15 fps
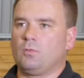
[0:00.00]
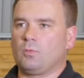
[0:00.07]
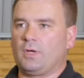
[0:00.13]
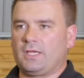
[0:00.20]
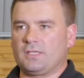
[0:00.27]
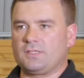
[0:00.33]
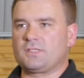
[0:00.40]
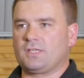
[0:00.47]

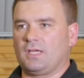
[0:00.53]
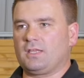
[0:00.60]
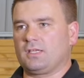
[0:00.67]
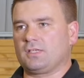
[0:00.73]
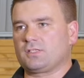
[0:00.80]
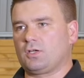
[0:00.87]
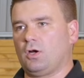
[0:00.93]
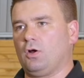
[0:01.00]
we can see
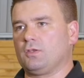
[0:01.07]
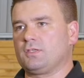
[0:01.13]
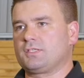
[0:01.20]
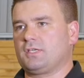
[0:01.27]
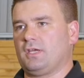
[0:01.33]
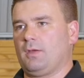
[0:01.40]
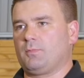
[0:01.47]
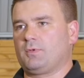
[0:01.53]
this
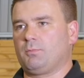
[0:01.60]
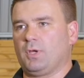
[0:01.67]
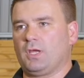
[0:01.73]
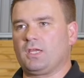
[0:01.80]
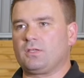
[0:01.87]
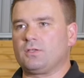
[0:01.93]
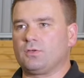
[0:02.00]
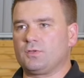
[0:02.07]
concept
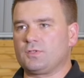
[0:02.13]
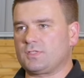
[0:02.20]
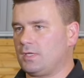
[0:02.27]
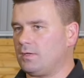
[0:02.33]
being used